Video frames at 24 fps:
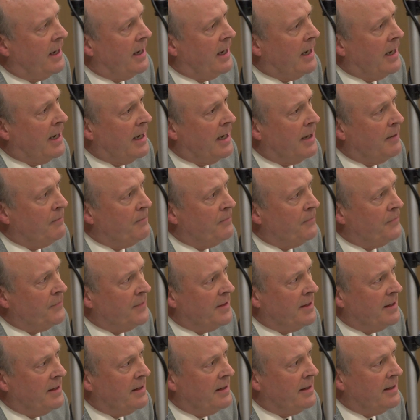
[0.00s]

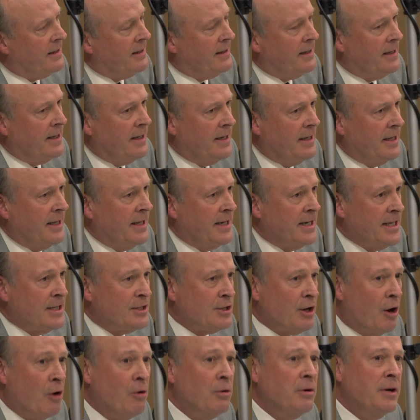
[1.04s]
in
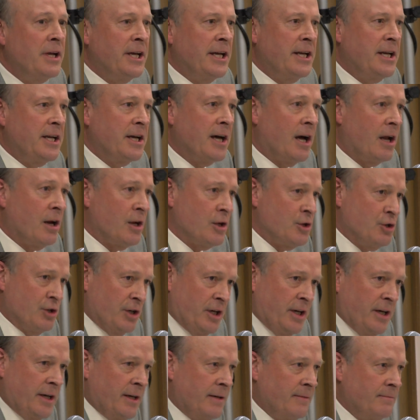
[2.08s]
its own
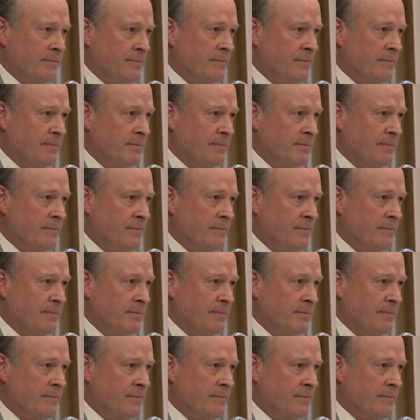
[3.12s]
ideology